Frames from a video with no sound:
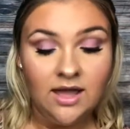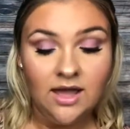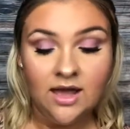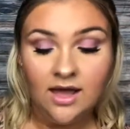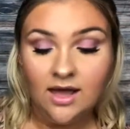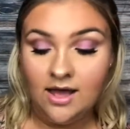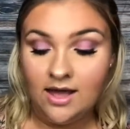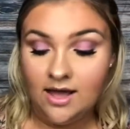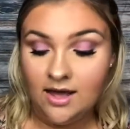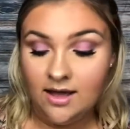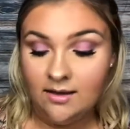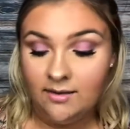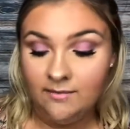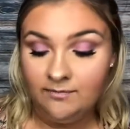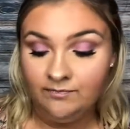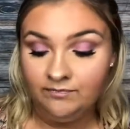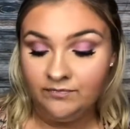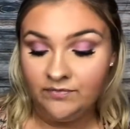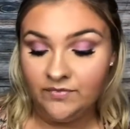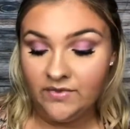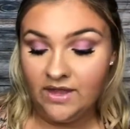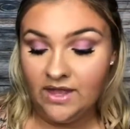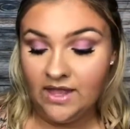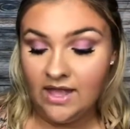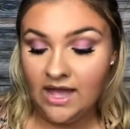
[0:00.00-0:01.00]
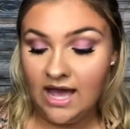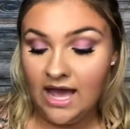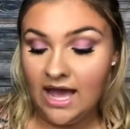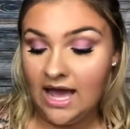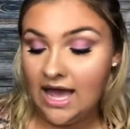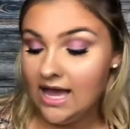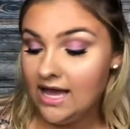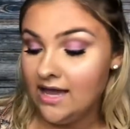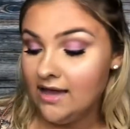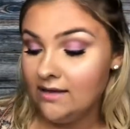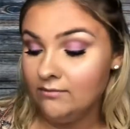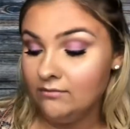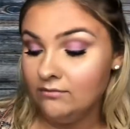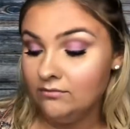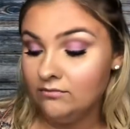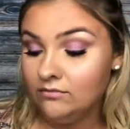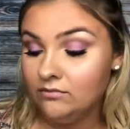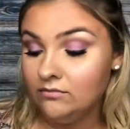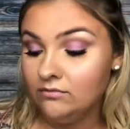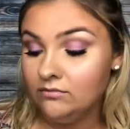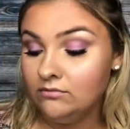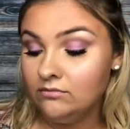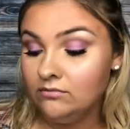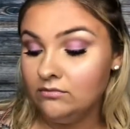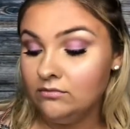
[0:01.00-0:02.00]
I'm
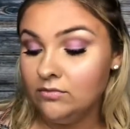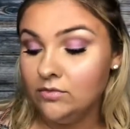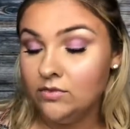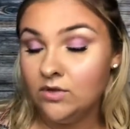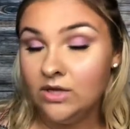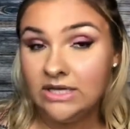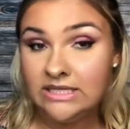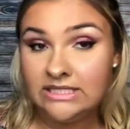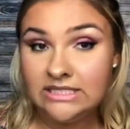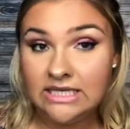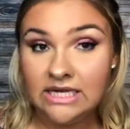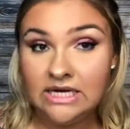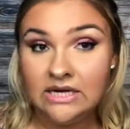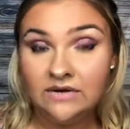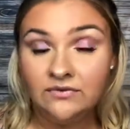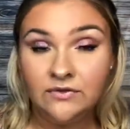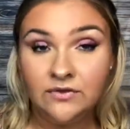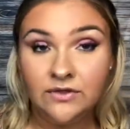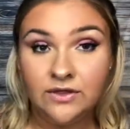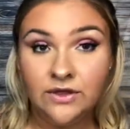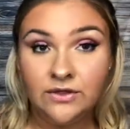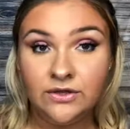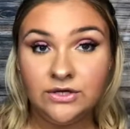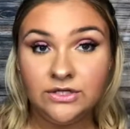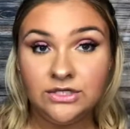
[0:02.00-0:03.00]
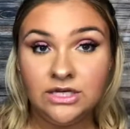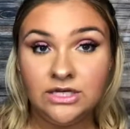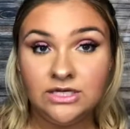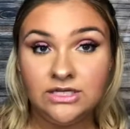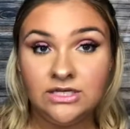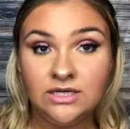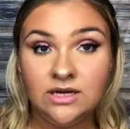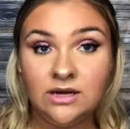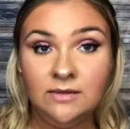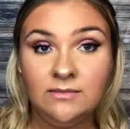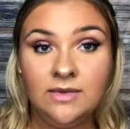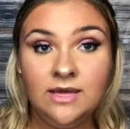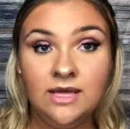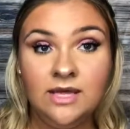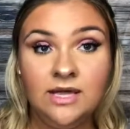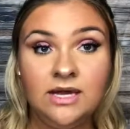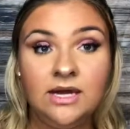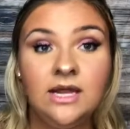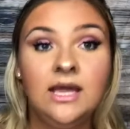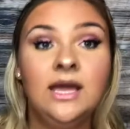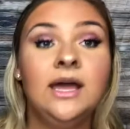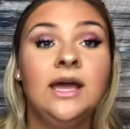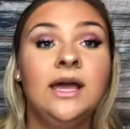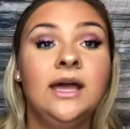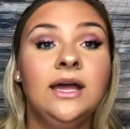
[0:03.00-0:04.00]
excited for the other shade to come in
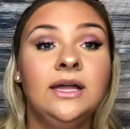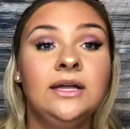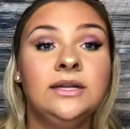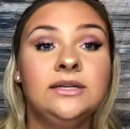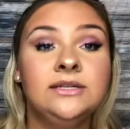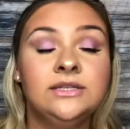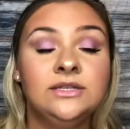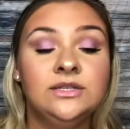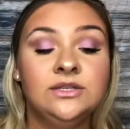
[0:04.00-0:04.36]
and